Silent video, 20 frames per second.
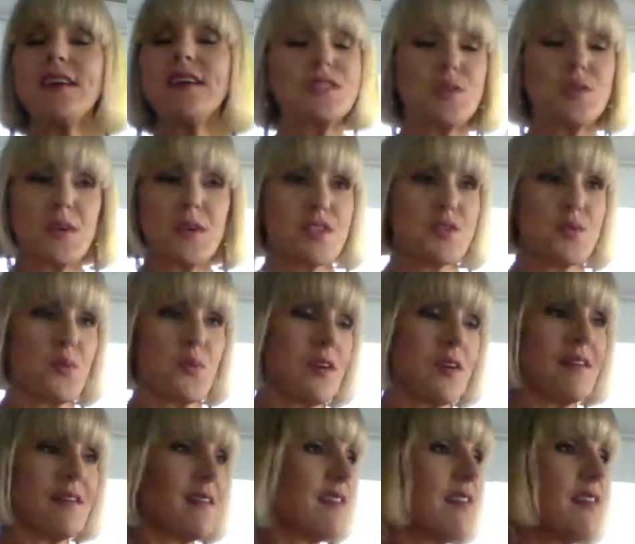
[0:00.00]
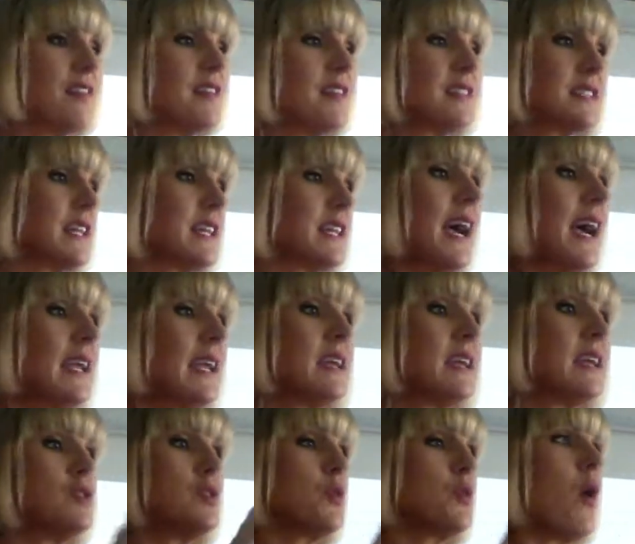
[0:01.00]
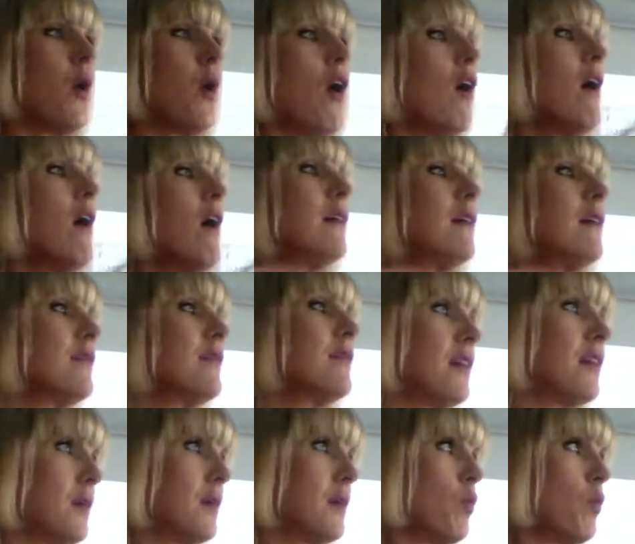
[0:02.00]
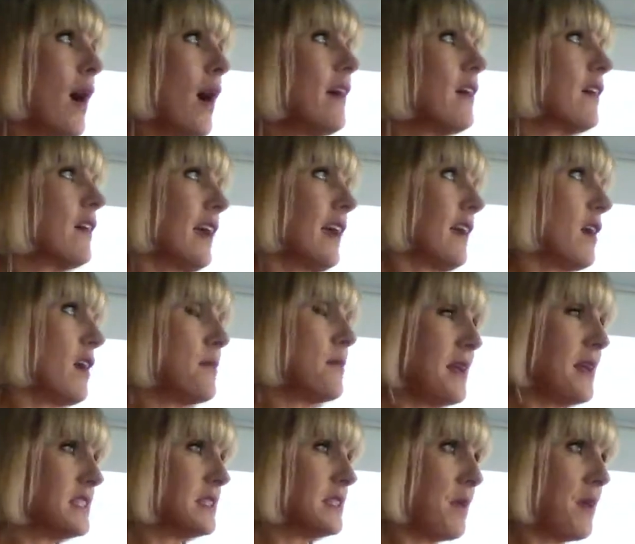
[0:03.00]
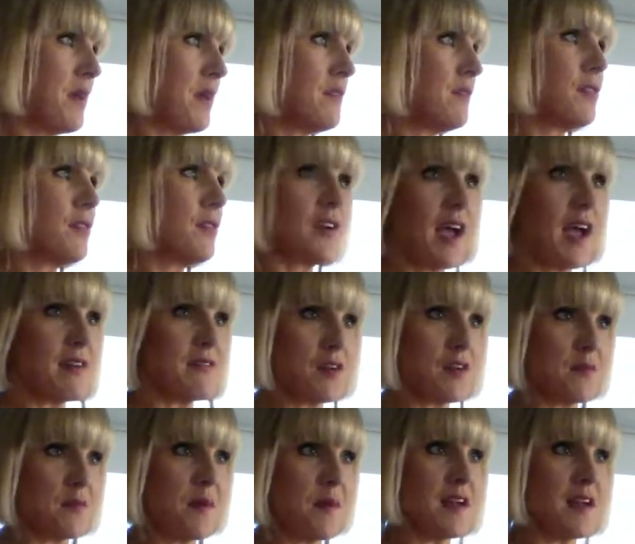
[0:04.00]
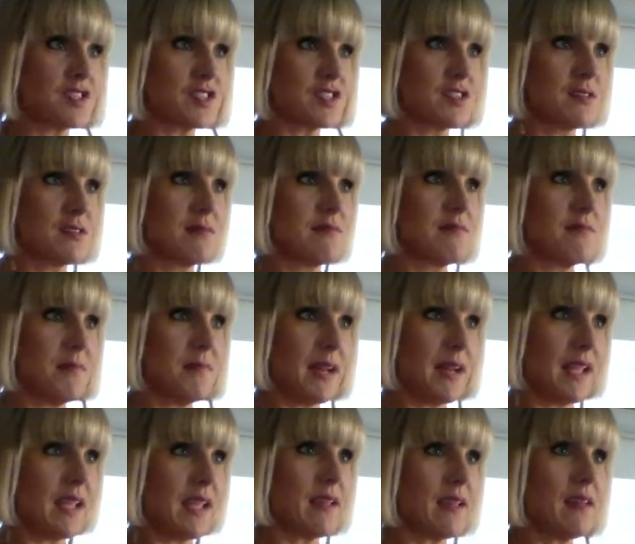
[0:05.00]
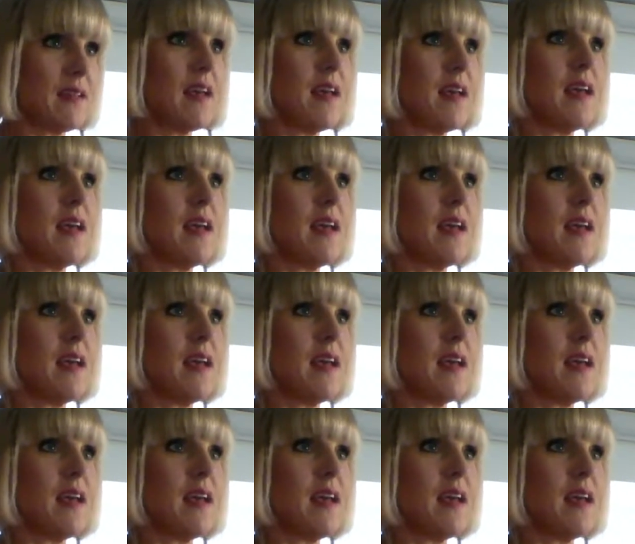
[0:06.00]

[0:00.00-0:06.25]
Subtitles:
story short, this guy can do all of the wiring in our basement for not very much money.